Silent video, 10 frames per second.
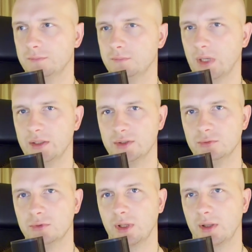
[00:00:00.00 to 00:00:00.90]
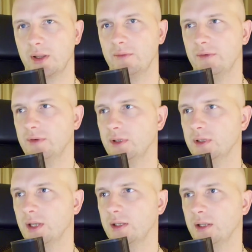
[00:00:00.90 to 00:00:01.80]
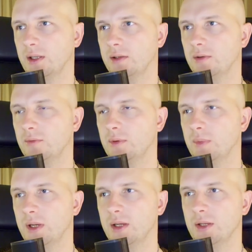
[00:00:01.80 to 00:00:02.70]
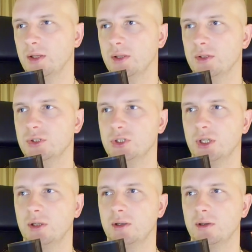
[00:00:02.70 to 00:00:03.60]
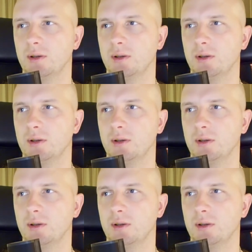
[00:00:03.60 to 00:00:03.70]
It looks like everything done, and we may check